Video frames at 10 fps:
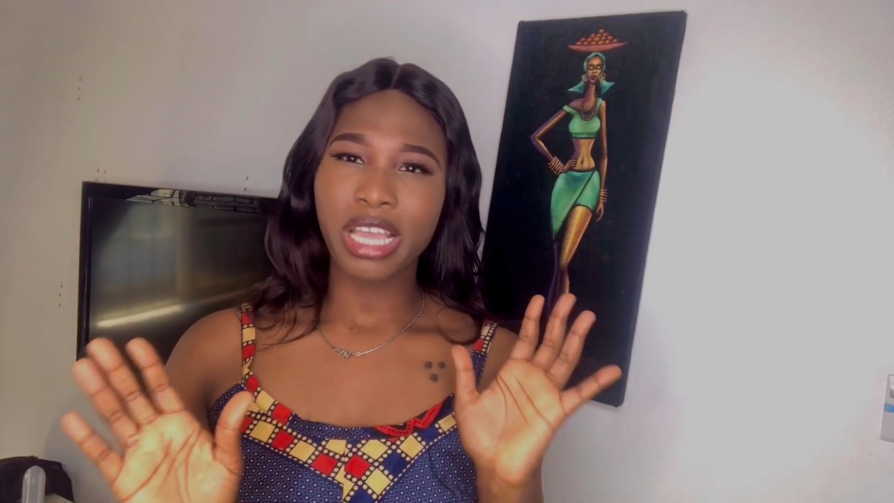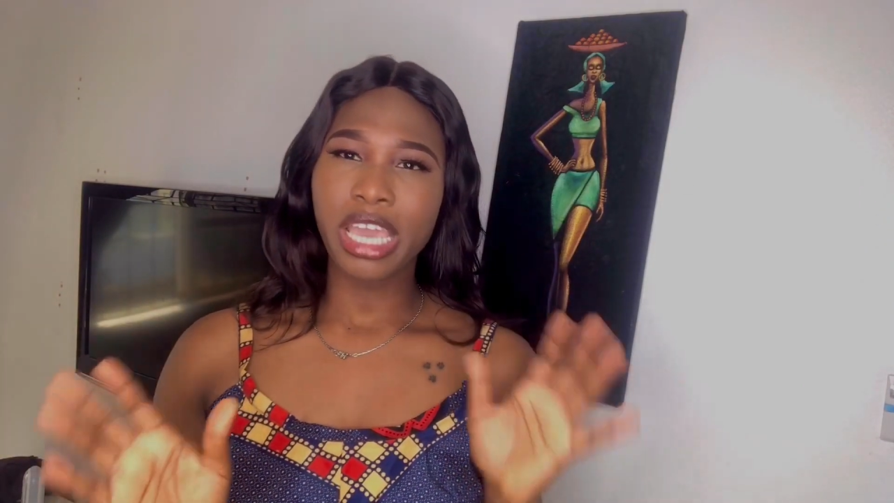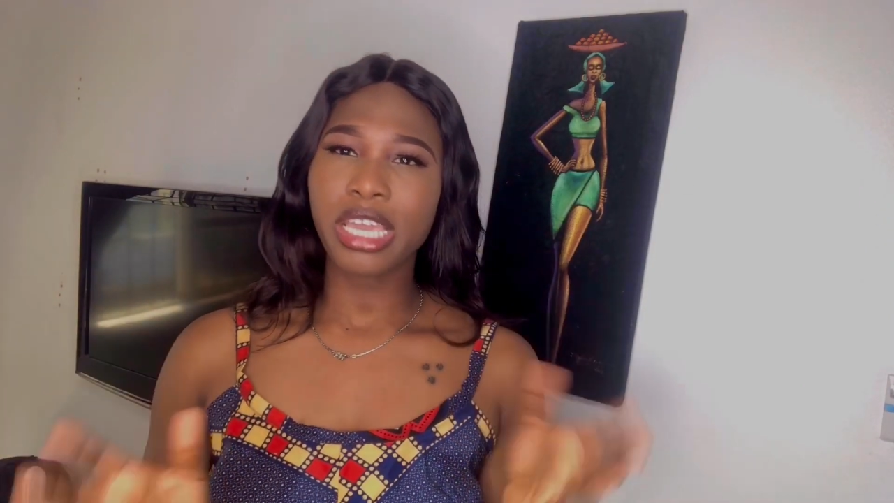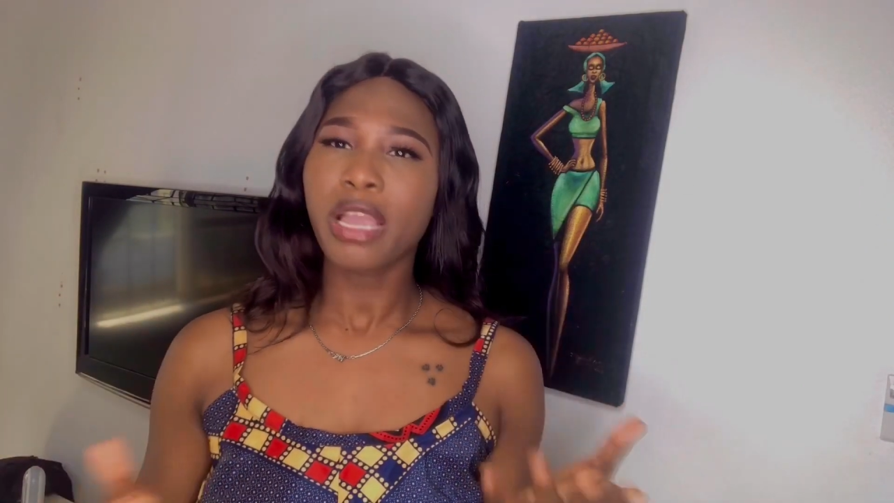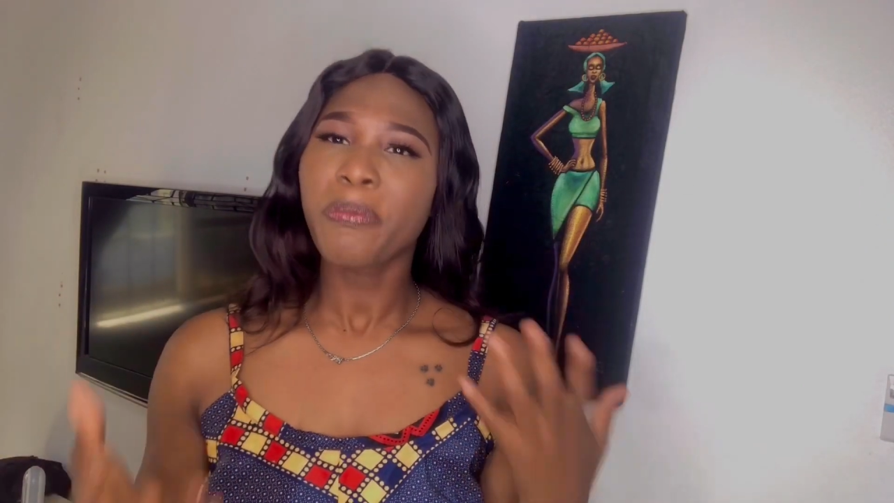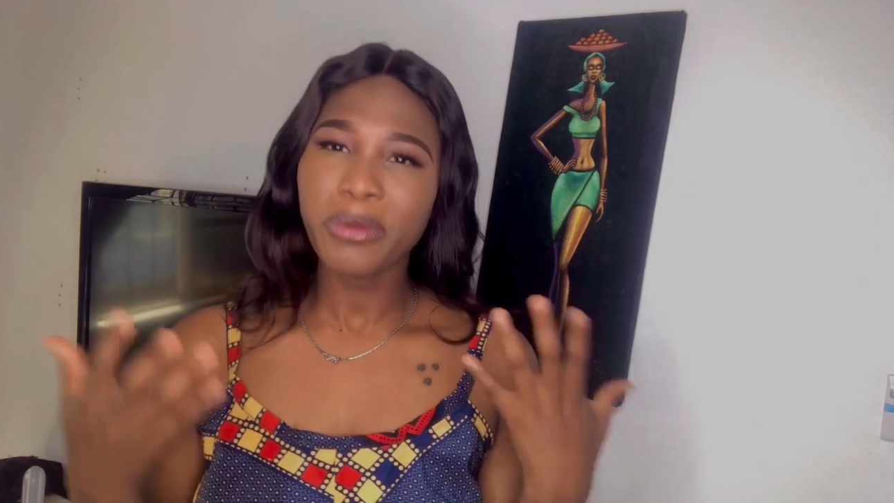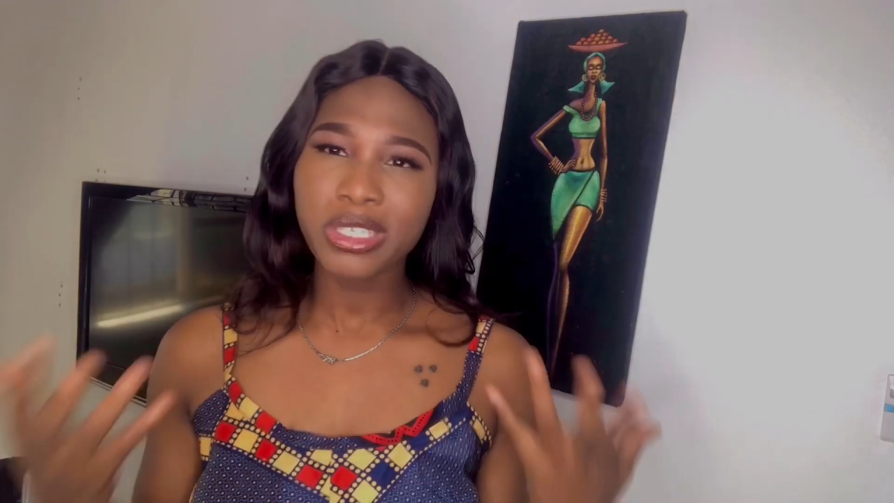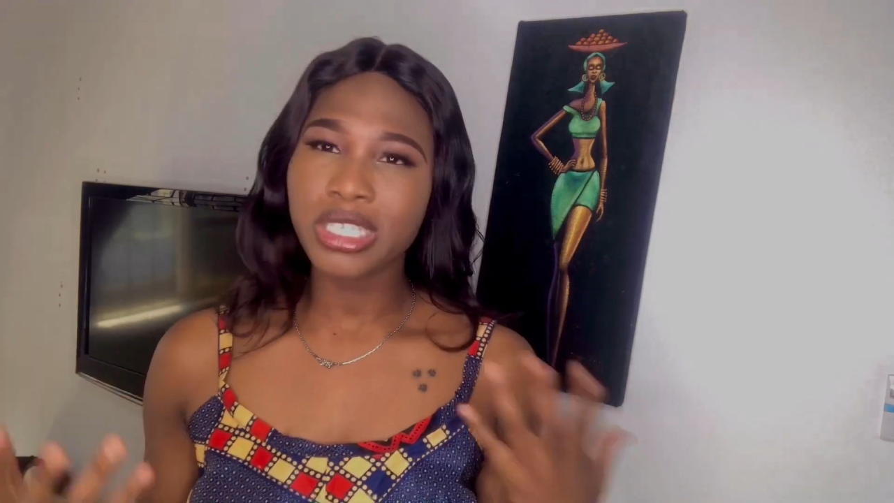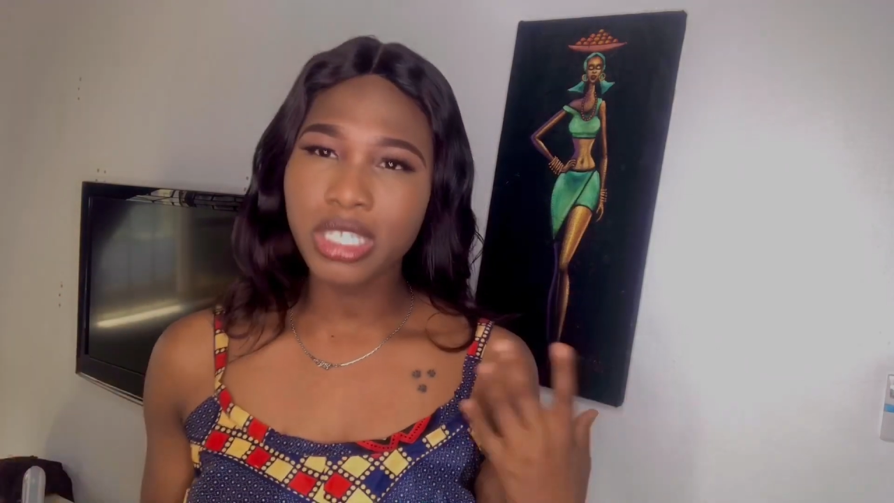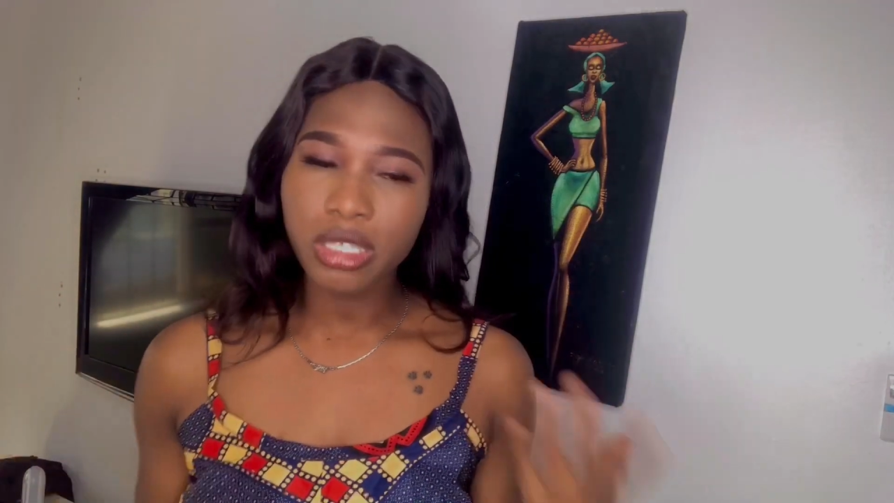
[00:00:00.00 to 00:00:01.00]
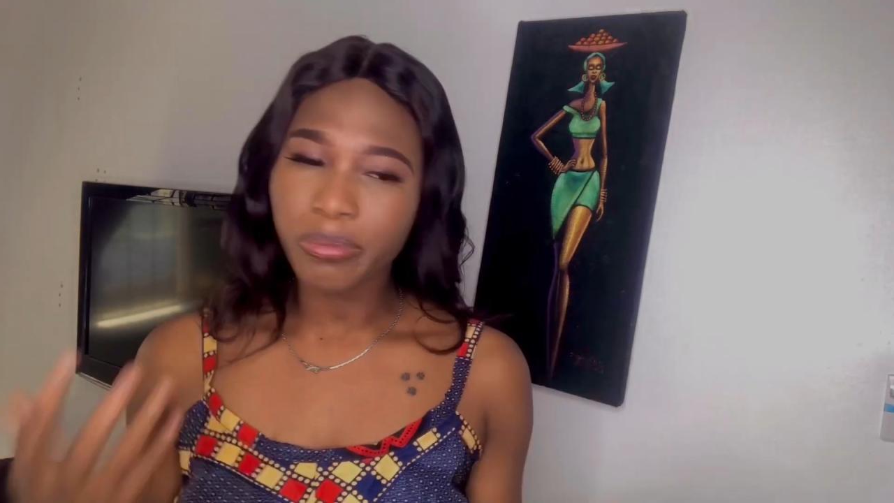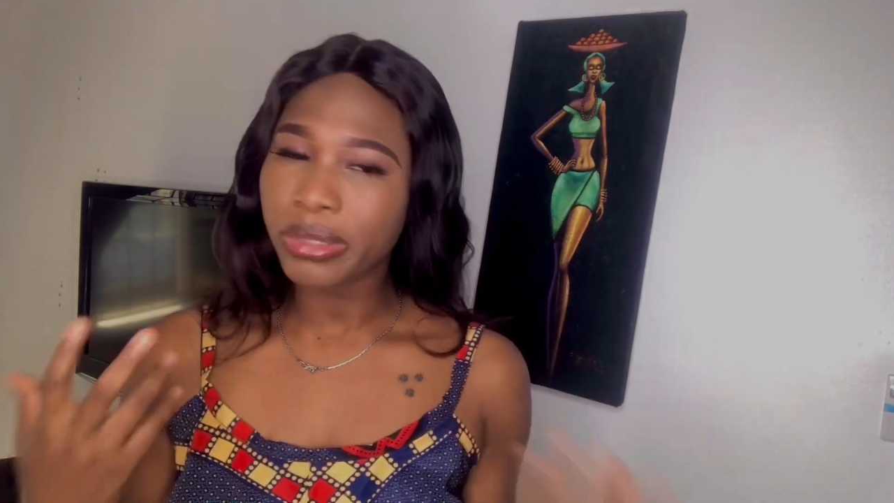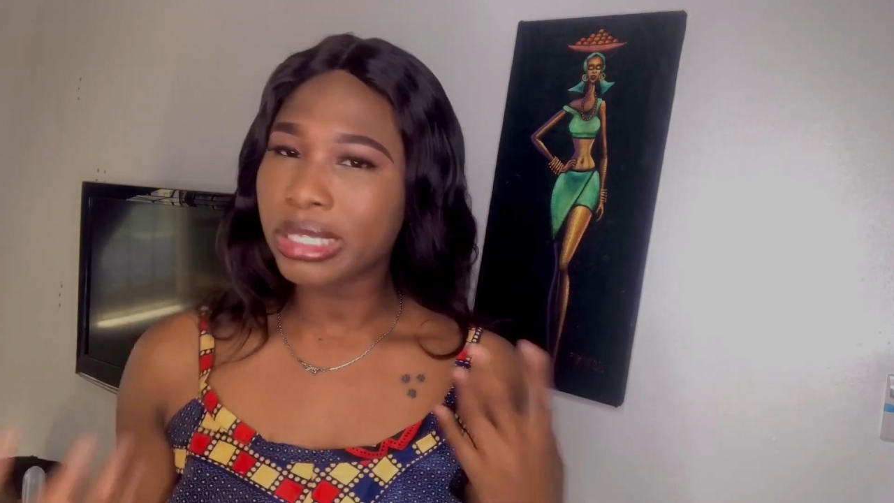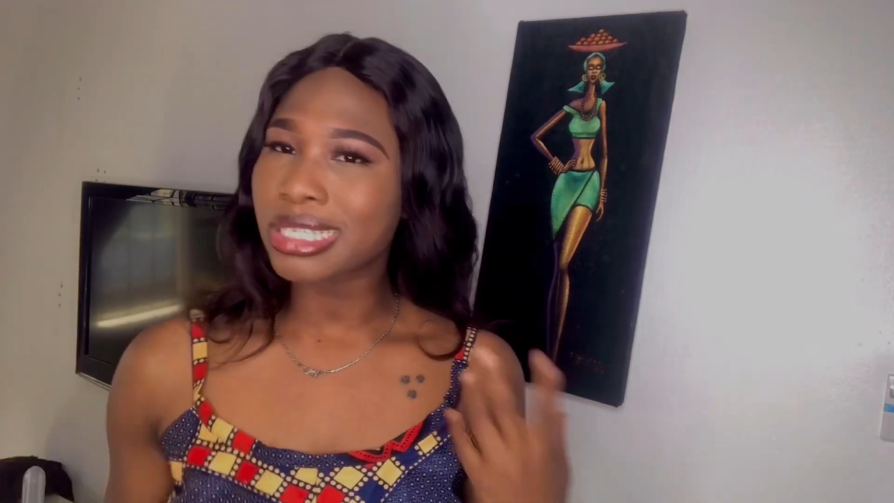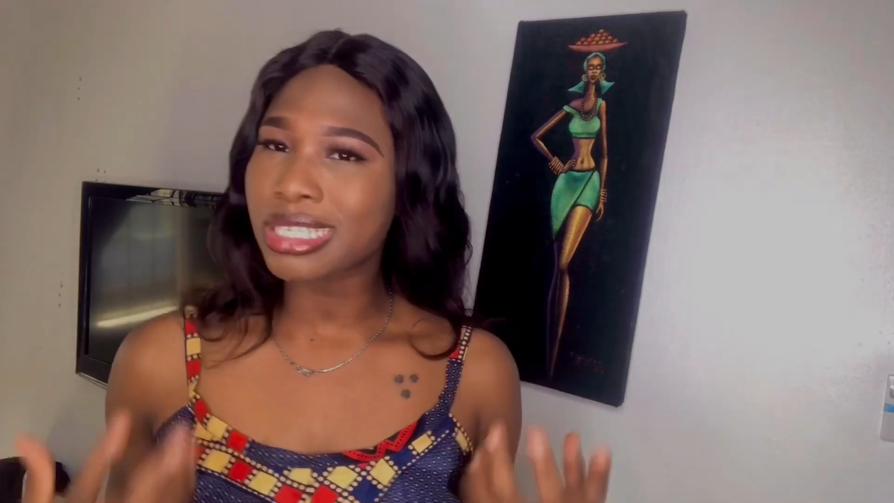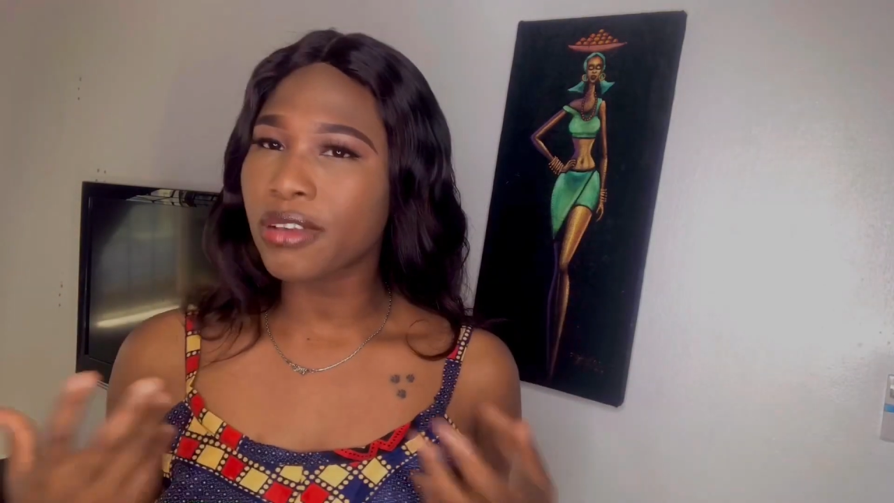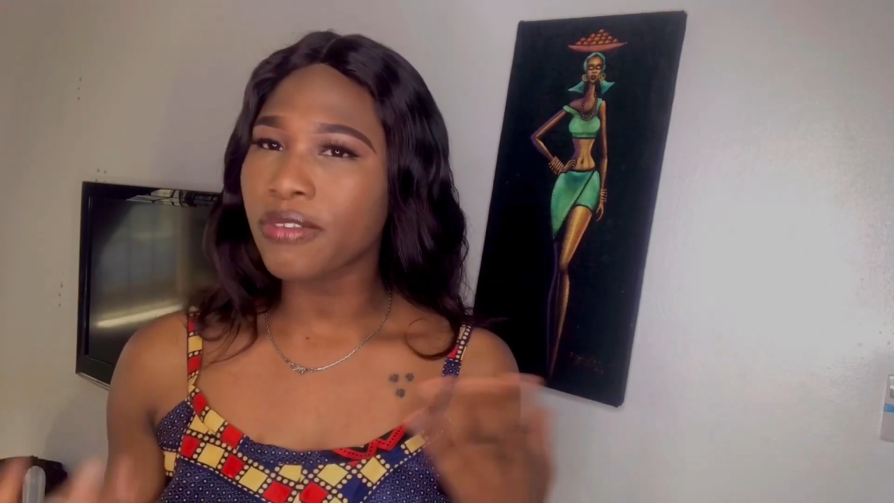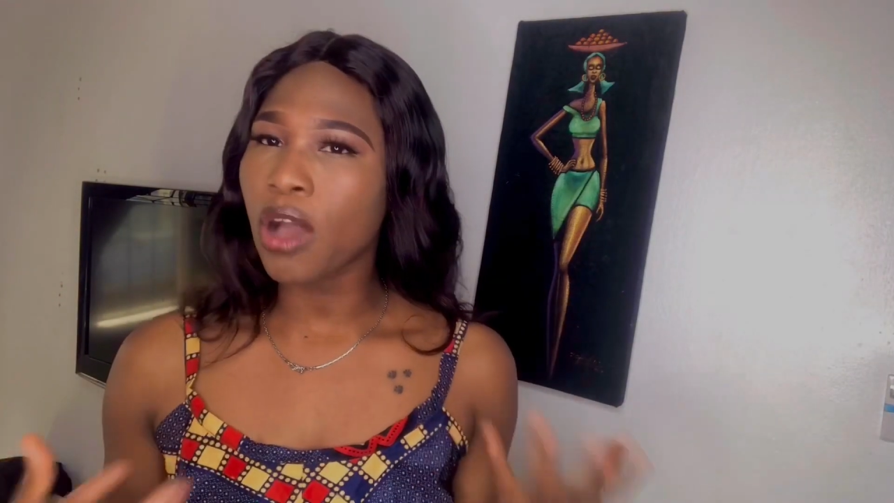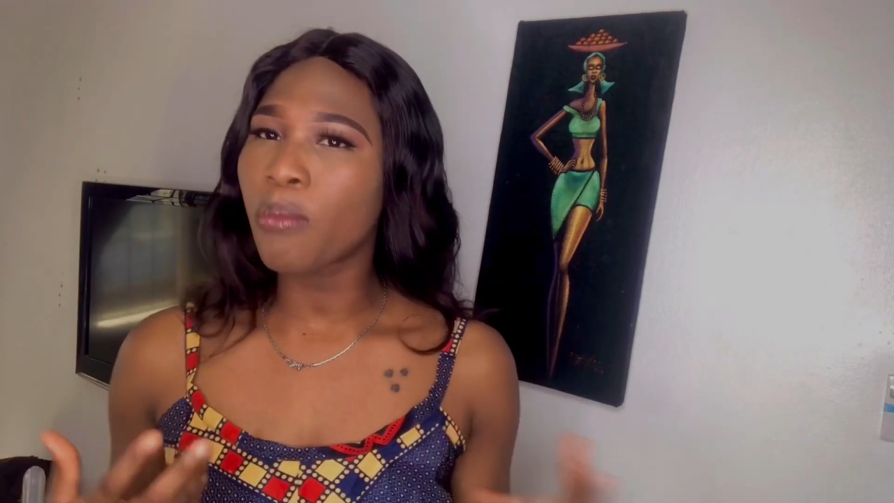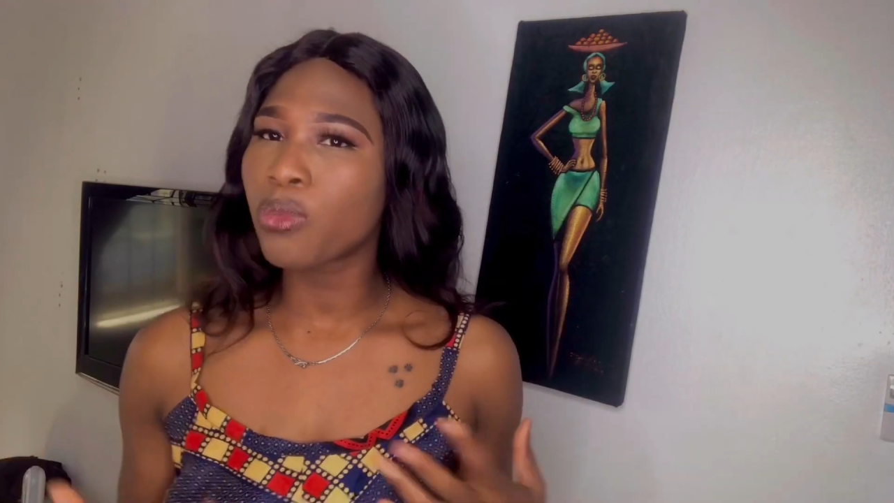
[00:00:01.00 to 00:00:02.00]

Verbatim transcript: Like, Prince, you need to bring yourself out